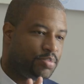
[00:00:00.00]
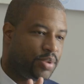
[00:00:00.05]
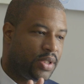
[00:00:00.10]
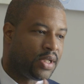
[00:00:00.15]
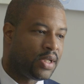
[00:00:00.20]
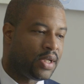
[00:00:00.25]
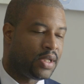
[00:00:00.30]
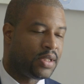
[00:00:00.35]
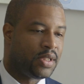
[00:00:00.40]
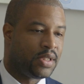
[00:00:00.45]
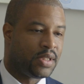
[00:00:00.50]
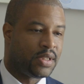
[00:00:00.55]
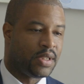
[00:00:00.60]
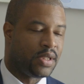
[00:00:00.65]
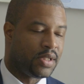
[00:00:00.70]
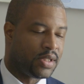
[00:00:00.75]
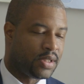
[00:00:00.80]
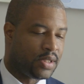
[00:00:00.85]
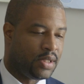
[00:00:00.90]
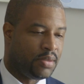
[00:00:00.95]

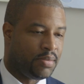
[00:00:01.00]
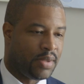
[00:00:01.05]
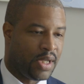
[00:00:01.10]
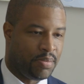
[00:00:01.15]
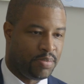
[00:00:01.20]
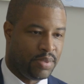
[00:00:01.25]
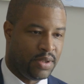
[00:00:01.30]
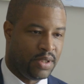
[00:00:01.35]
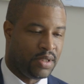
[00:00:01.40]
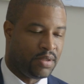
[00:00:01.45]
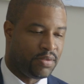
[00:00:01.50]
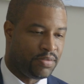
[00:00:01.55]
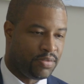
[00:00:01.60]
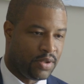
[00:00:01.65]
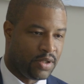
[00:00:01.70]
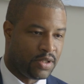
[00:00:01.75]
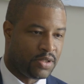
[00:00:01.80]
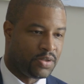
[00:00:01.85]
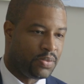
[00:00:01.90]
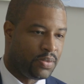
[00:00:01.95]
preconditions, in my opinion, for
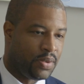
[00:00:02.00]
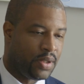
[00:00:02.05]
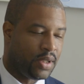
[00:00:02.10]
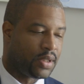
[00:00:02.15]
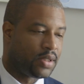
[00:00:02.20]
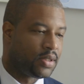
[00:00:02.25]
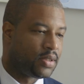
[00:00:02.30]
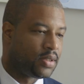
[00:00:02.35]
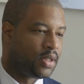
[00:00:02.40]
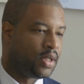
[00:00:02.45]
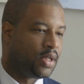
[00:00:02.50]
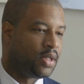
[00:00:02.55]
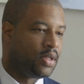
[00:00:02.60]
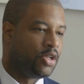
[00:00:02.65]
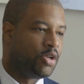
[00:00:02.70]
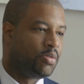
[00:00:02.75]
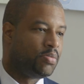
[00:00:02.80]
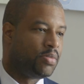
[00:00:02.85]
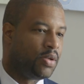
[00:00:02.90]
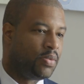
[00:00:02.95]
it to work. Uh,
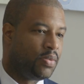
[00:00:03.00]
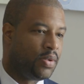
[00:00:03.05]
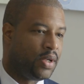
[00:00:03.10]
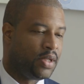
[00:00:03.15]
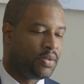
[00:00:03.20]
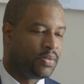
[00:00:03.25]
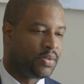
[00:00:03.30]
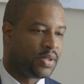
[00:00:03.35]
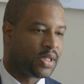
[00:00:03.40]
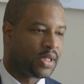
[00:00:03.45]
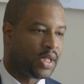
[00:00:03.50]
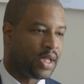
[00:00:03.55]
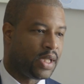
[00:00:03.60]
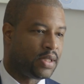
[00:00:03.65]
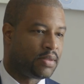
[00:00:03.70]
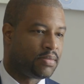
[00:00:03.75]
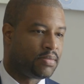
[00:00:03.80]
number one was that